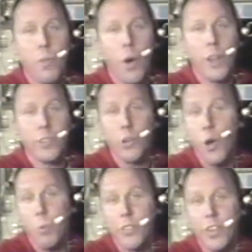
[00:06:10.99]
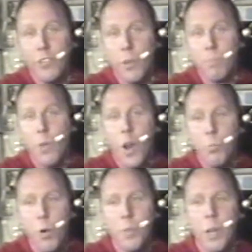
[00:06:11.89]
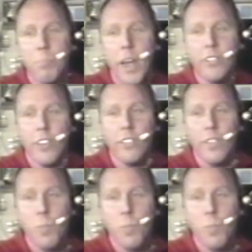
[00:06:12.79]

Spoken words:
as a global system on a permanent basis.